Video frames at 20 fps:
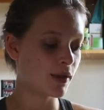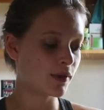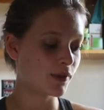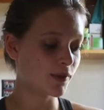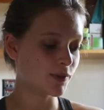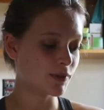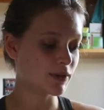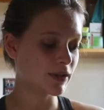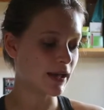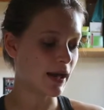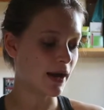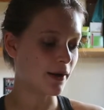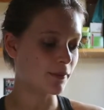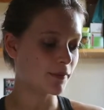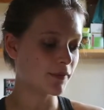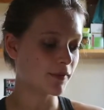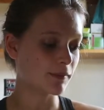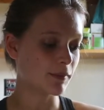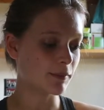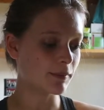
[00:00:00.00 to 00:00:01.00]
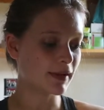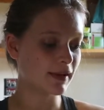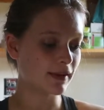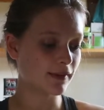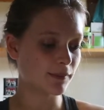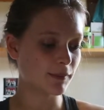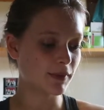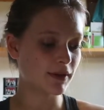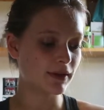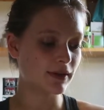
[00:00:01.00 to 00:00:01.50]
sorting out some
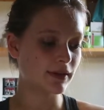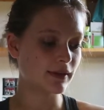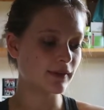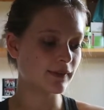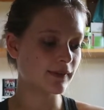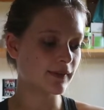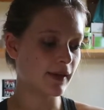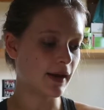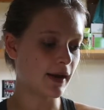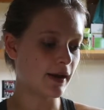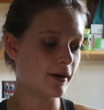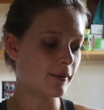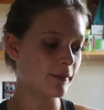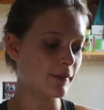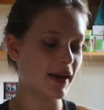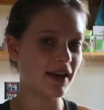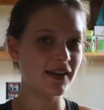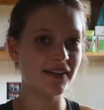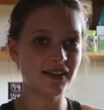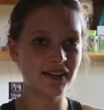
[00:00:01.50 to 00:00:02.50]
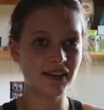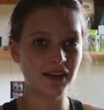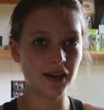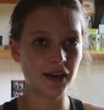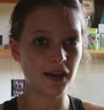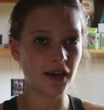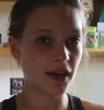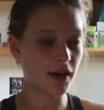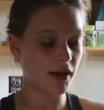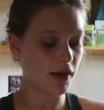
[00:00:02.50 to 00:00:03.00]
replacements,
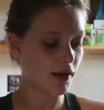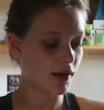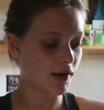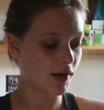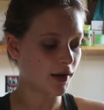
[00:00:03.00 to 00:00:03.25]
editing,